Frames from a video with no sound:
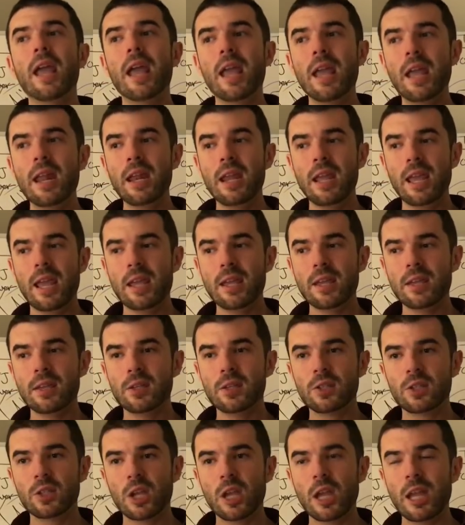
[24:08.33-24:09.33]
It
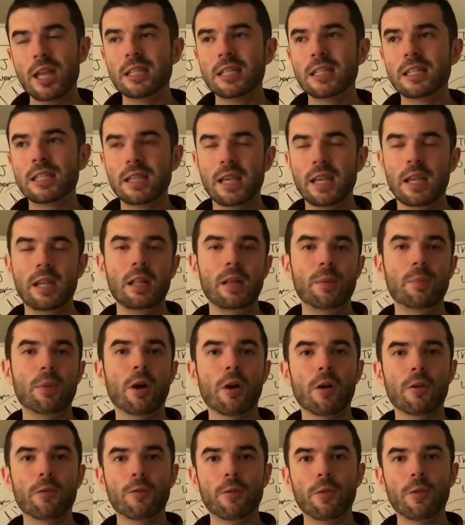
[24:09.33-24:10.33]
is insanely
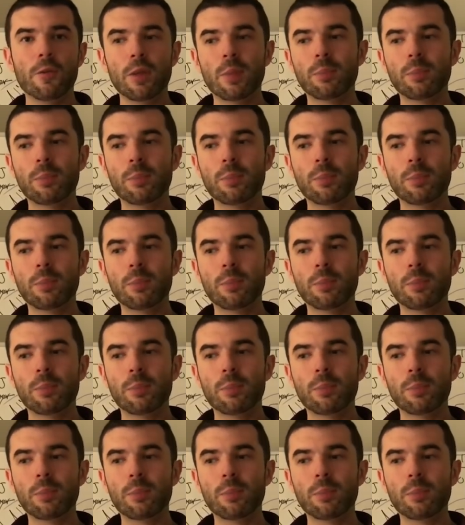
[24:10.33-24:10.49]
powerful.